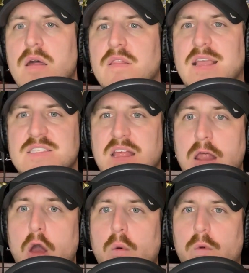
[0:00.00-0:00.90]
like I said,
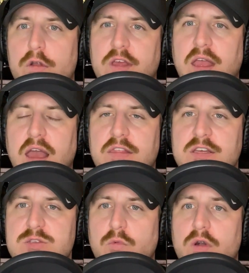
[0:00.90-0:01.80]
we're looking at
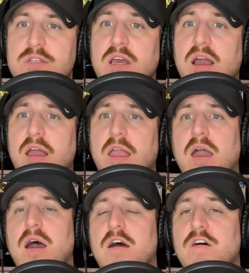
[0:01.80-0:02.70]
this more as like a
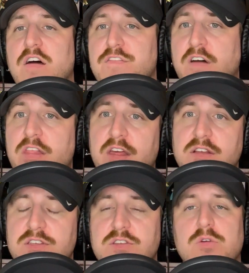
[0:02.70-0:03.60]
uh, a fun thing
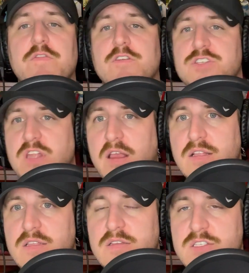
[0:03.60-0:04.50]
to do if you're stuck
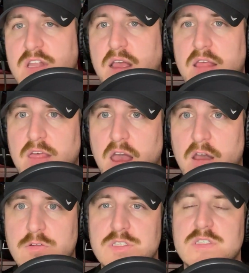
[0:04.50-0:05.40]
in stuck at the
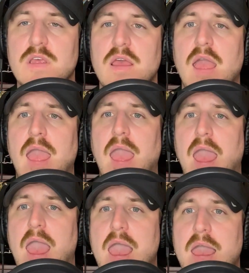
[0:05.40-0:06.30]
house,
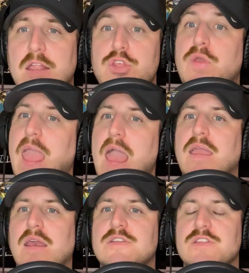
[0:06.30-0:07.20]
and you can't
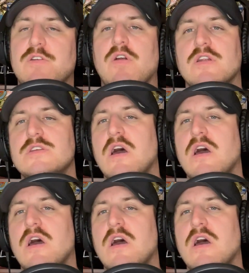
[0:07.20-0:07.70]
get to the corner because